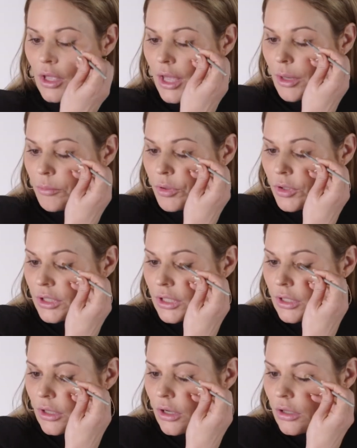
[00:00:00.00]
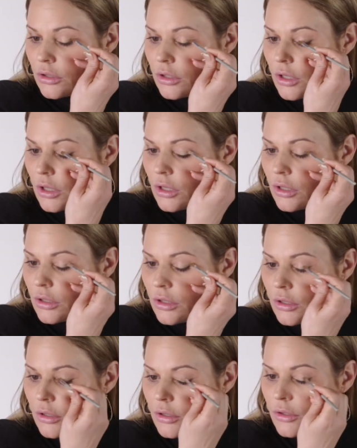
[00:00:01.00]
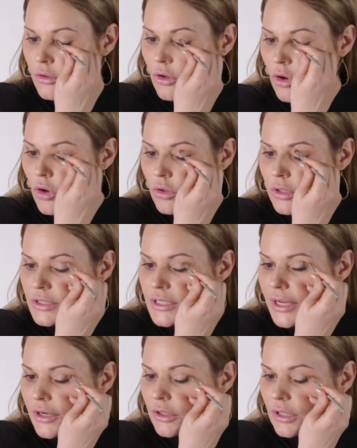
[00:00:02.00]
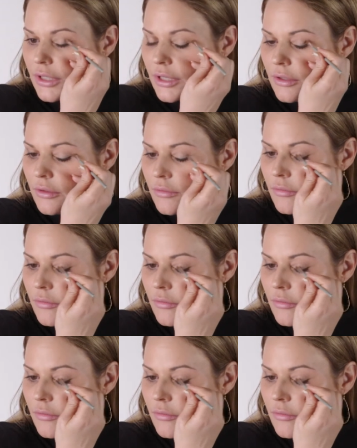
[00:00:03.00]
and putting it along the whole entire lid,